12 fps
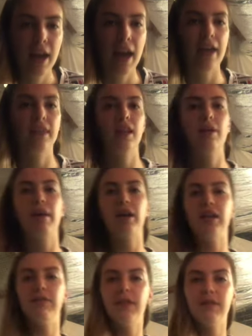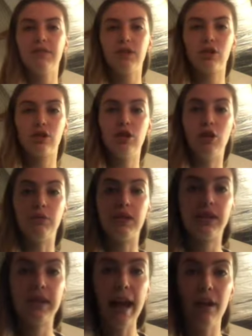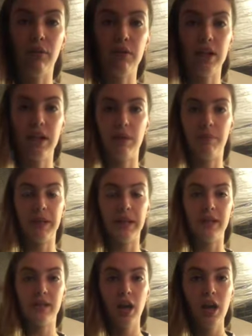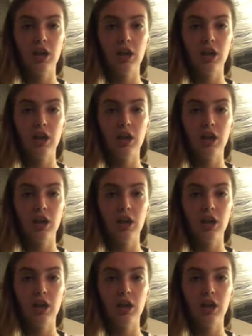And think about, even if there's no sound in a piece,